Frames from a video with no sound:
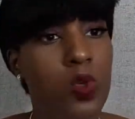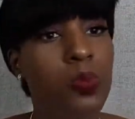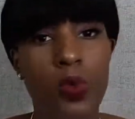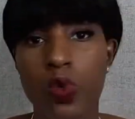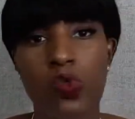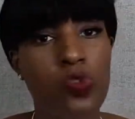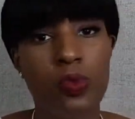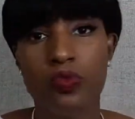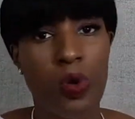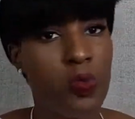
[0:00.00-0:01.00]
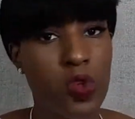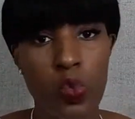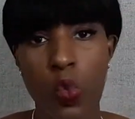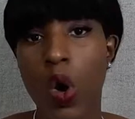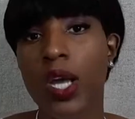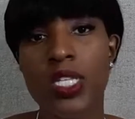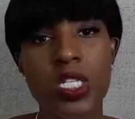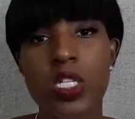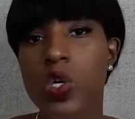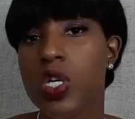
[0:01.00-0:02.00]
you move from you walk
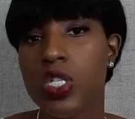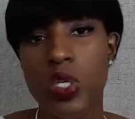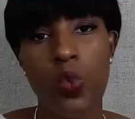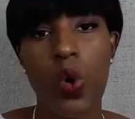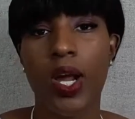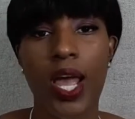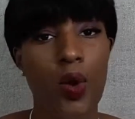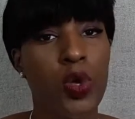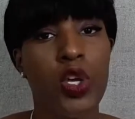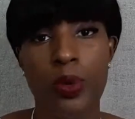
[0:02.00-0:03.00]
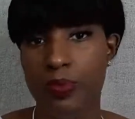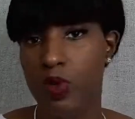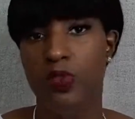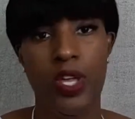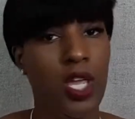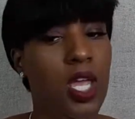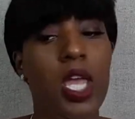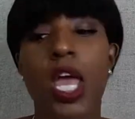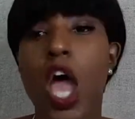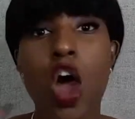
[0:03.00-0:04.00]
into the door to you walk out, you're moving.
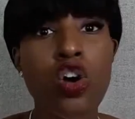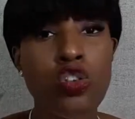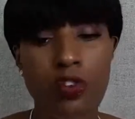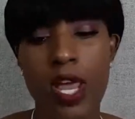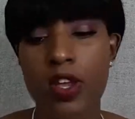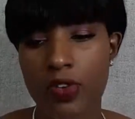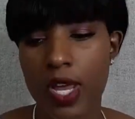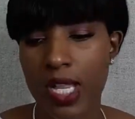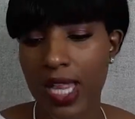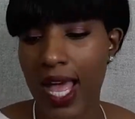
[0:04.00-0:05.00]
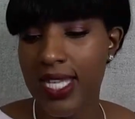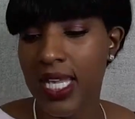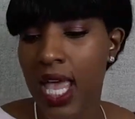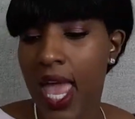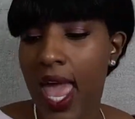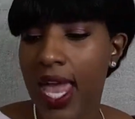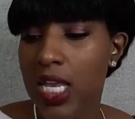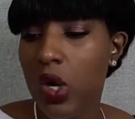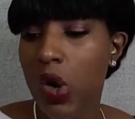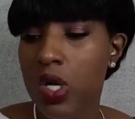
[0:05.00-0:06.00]
Great, great class.
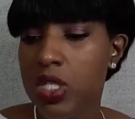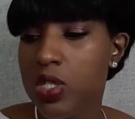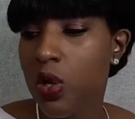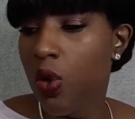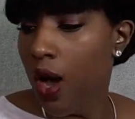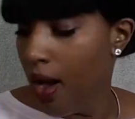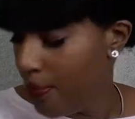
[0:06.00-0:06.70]
And he also